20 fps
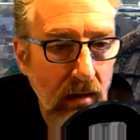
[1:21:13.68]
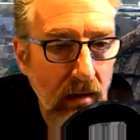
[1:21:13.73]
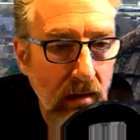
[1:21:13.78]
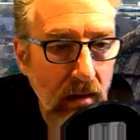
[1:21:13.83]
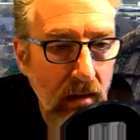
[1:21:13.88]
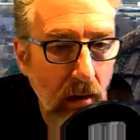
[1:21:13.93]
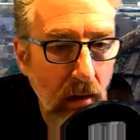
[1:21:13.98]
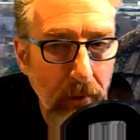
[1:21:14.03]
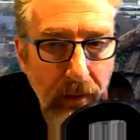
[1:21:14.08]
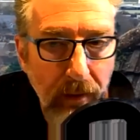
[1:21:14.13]

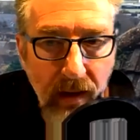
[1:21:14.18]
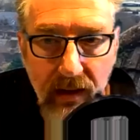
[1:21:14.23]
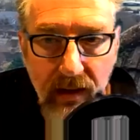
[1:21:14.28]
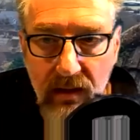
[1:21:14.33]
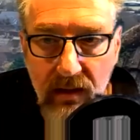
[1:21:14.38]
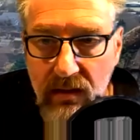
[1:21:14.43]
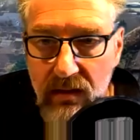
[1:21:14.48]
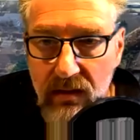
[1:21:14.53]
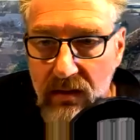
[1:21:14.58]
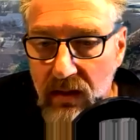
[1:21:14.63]

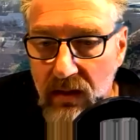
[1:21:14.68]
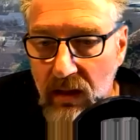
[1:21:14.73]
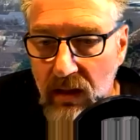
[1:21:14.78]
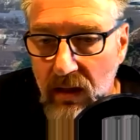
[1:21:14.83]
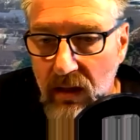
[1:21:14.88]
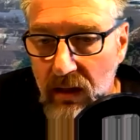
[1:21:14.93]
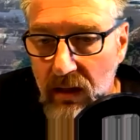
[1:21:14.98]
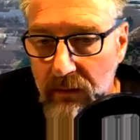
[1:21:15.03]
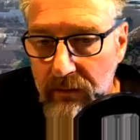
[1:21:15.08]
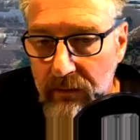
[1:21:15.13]
complex,
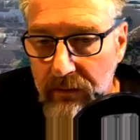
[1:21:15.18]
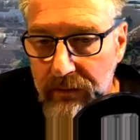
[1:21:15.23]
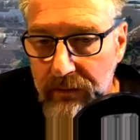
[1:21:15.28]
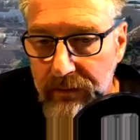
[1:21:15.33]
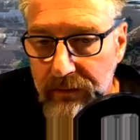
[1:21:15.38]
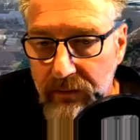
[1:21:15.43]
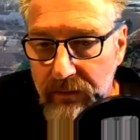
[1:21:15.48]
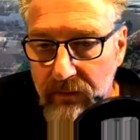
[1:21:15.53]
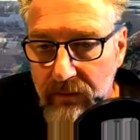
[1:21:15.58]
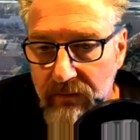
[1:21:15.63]

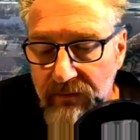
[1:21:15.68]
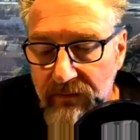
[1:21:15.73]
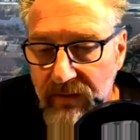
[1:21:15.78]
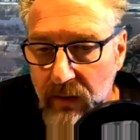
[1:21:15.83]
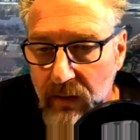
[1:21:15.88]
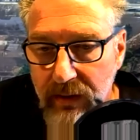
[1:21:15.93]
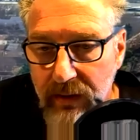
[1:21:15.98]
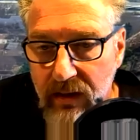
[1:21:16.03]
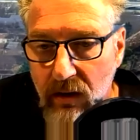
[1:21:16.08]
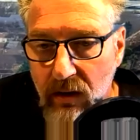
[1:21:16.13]

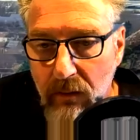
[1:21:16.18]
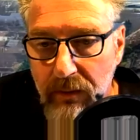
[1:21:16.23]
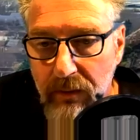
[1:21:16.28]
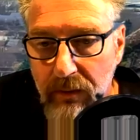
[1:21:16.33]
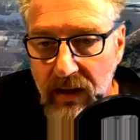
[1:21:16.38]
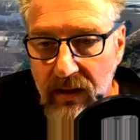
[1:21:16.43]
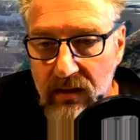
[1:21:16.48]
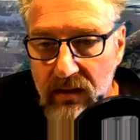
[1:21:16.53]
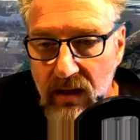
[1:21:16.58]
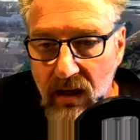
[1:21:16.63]
very
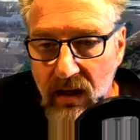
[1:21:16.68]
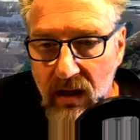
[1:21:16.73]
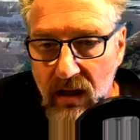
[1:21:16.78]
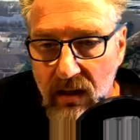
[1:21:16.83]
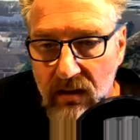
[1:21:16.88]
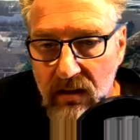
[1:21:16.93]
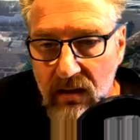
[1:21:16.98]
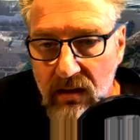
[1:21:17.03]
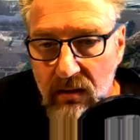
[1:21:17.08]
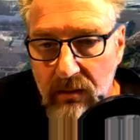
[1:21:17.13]
complex
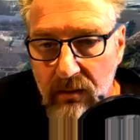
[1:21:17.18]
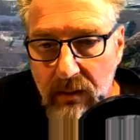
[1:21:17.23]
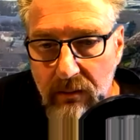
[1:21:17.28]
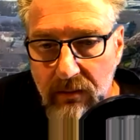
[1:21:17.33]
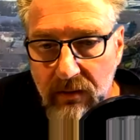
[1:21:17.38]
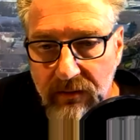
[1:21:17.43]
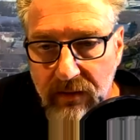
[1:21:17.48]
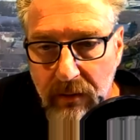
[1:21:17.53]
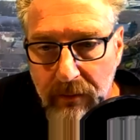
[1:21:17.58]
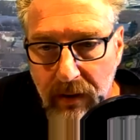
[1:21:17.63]
task as a member
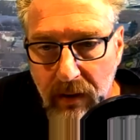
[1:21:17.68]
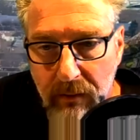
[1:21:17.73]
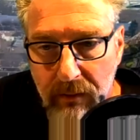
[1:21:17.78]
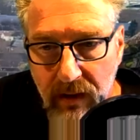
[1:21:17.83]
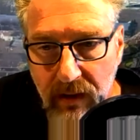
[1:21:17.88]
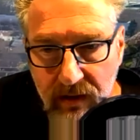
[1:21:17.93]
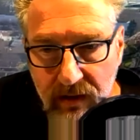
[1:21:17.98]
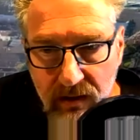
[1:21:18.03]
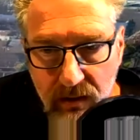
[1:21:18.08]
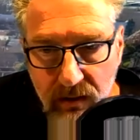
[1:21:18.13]
of the
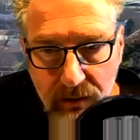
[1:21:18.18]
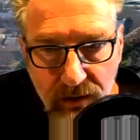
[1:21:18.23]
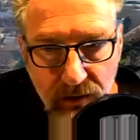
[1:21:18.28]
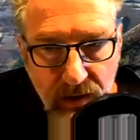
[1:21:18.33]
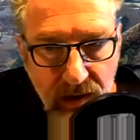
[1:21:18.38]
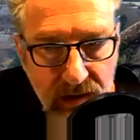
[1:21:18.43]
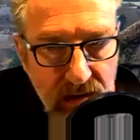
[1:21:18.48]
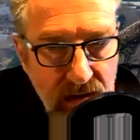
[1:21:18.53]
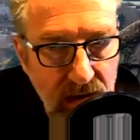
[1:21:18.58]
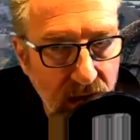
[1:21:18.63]
public to
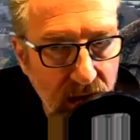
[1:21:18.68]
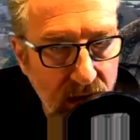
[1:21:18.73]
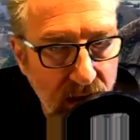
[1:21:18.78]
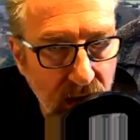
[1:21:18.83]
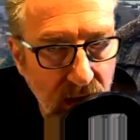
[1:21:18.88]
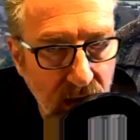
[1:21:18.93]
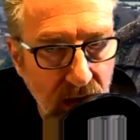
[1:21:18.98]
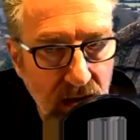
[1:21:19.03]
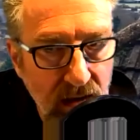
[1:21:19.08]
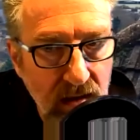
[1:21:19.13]
address these
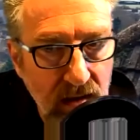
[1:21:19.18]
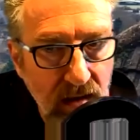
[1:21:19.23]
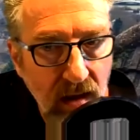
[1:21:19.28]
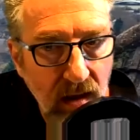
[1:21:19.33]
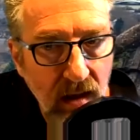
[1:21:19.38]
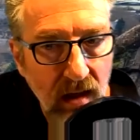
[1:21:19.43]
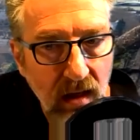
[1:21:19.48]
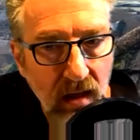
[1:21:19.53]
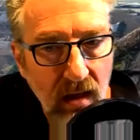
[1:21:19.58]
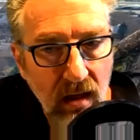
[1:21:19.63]
things.
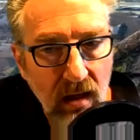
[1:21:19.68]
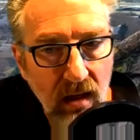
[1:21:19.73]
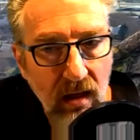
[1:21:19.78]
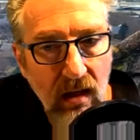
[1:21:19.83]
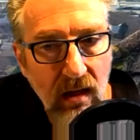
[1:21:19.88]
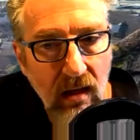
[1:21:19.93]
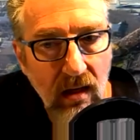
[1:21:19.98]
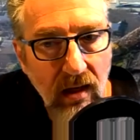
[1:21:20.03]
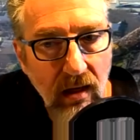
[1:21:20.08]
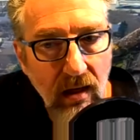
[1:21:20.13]

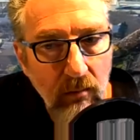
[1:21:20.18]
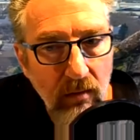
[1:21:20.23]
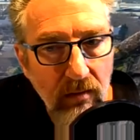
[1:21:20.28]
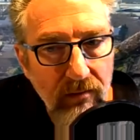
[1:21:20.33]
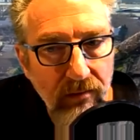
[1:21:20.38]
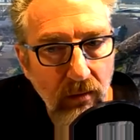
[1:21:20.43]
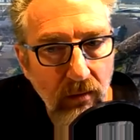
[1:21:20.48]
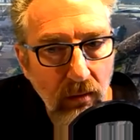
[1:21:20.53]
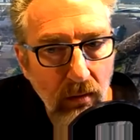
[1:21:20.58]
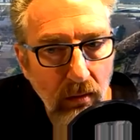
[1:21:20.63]
And we've
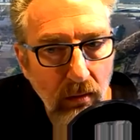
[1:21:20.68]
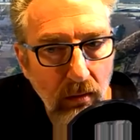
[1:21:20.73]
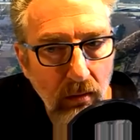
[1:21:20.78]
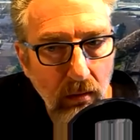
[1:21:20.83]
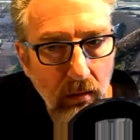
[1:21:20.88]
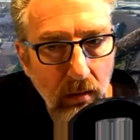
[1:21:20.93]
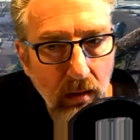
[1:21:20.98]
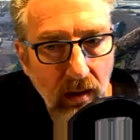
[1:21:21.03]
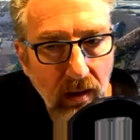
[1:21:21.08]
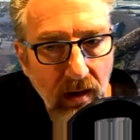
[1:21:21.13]

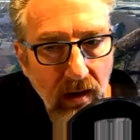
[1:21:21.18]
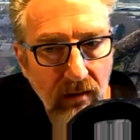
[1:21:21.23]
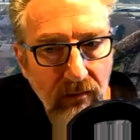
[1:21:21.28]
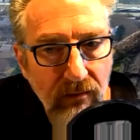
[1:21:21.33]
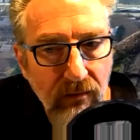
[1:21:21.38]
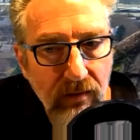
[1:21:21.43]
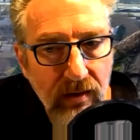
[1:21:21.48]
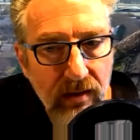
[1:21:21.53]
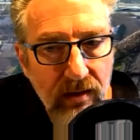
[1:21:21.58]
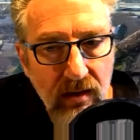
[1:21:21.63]
all,
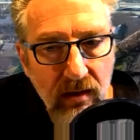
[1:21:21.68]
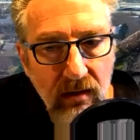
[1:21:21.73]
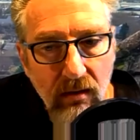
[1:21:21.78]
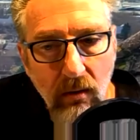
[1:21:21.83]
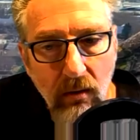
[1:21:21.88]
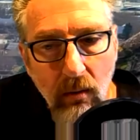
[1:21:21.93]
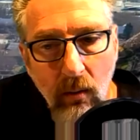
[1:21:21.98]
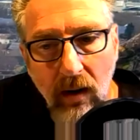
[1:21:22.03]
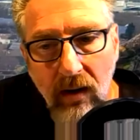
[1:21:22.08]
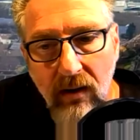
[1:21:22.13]
every
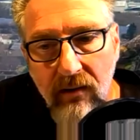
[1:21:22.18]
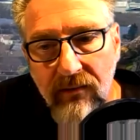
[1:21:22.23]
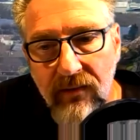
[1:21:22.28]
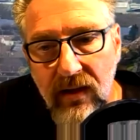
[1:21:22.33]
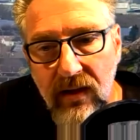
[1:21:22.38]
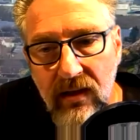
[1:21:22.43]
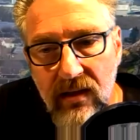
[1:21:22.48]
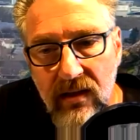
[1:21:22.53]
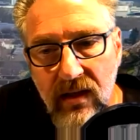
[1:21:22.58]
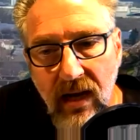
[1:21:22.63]
single one of
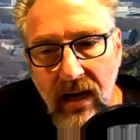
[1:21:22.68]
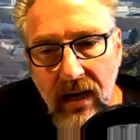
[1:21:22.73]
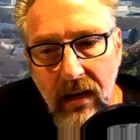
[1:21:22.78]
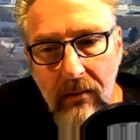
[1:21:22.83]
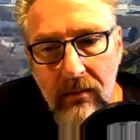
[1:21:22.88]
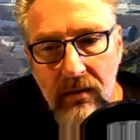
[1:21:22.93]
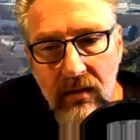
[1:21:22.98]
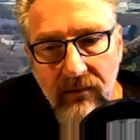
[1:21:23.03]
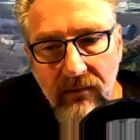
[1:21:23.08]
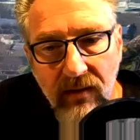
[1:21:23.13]
these
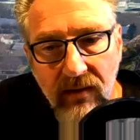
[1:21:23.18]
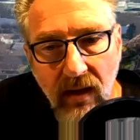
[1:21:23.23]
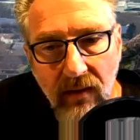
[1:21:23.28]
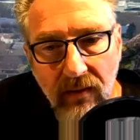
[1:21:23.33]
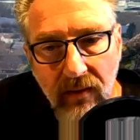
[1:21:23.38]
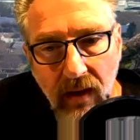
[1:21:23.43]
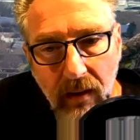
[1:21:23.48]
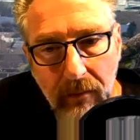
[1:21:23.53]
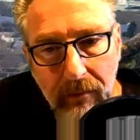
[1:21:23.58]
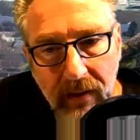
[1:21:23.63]
names have done
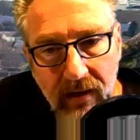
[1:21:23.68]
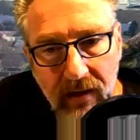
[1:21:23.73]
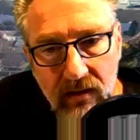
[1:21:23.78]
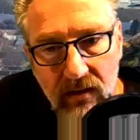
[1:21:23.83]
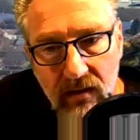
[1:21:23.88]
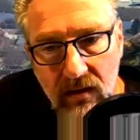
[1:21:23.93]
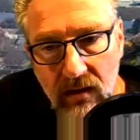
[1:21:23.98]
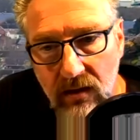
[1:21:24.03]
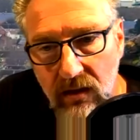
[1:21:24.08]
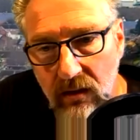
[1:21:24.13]
their
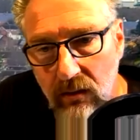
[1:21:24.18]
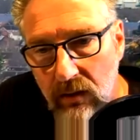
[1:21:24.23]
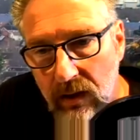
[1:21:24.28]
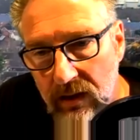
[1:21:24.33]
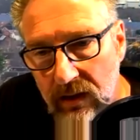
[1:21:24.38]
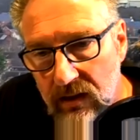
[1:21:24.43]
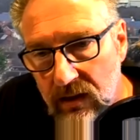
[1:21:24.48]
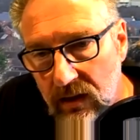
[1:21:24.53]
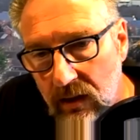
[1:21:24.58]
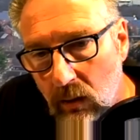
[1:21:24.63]
best to do
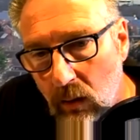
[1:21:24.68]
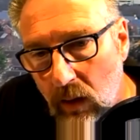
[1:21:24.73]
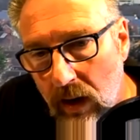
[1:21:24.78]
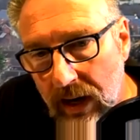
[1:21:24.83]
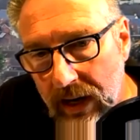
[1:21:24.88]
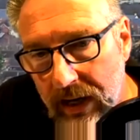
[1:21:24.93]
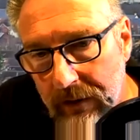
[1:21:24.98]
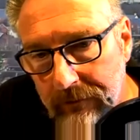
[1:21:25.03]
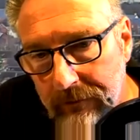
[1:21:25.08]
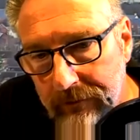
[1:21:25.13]
this in a
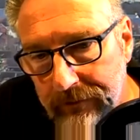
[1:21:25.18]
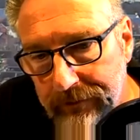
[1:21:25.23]
way